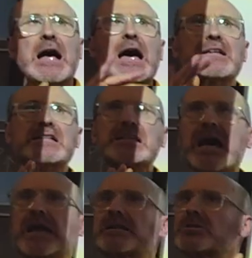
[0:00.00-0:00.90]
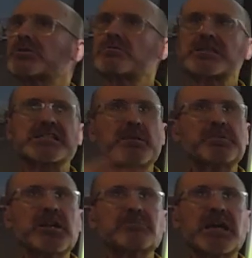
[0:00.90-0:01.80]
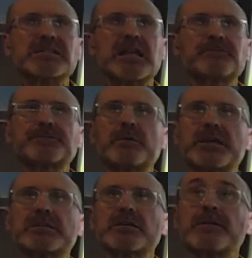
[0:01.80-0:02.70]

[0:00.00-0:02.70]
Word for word: I decide to separate myself from it.